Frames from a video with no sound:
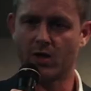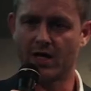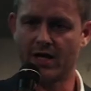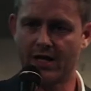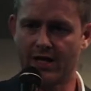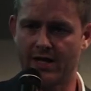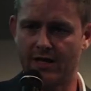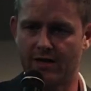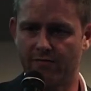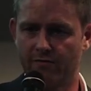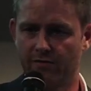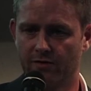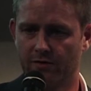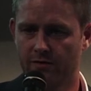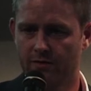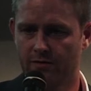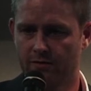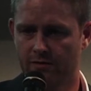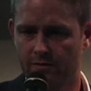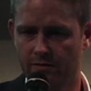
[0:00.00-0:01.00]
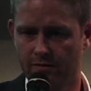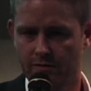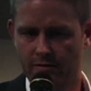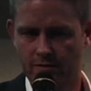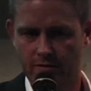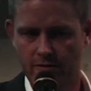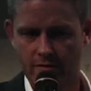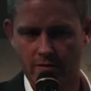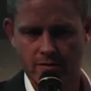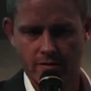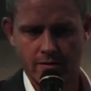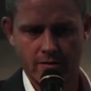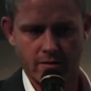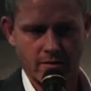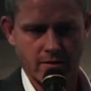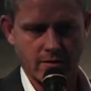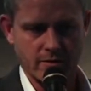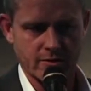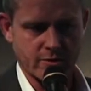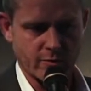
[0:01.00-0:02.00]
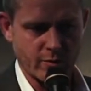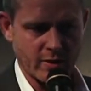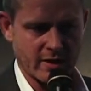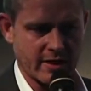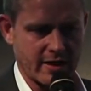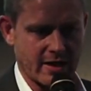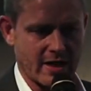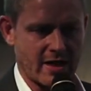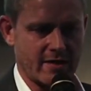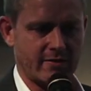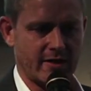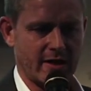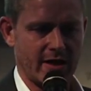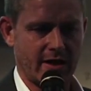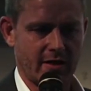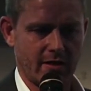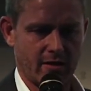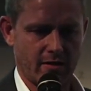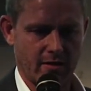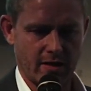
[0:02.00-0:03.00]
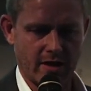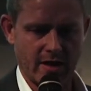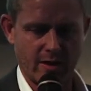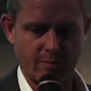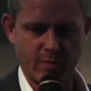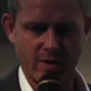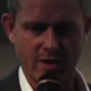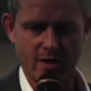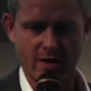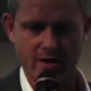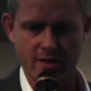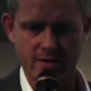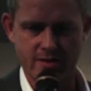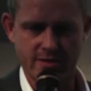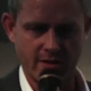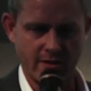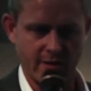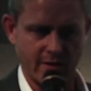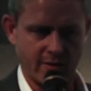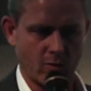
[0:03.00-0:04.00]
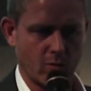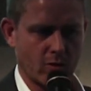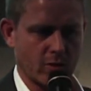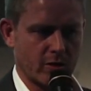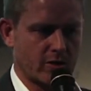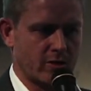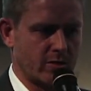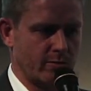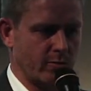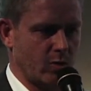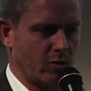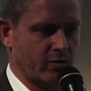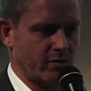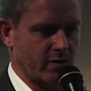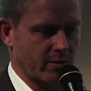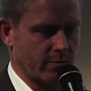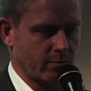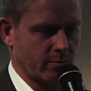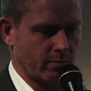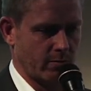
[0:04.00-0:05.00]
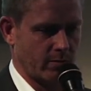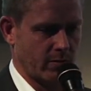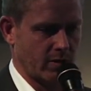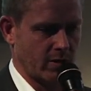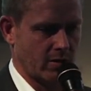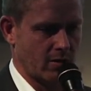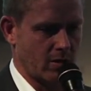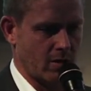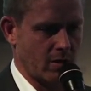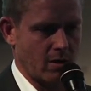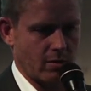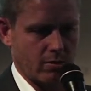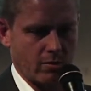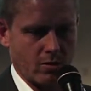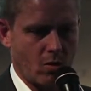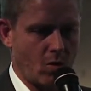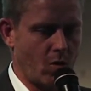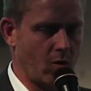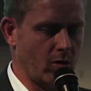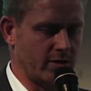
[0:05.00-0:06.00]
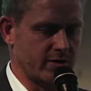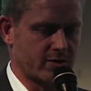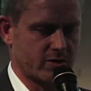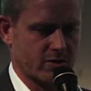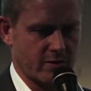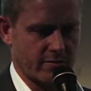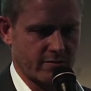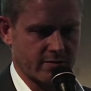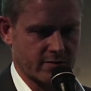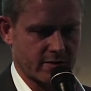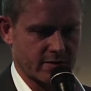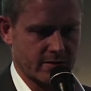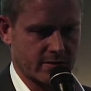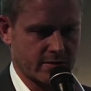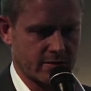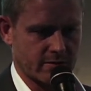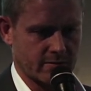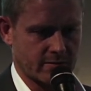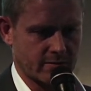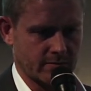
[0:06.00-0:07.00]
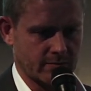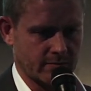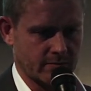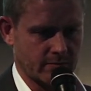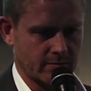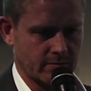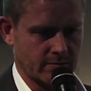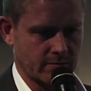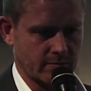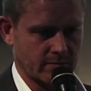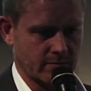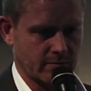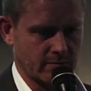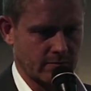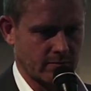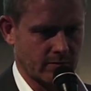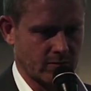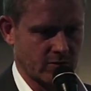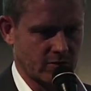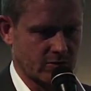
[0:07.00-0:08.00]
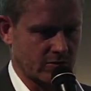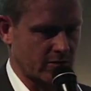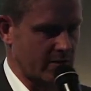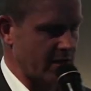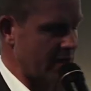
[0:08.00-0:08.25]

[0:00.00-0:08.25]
we have, so we can have the APIs in order to move them, all the services. So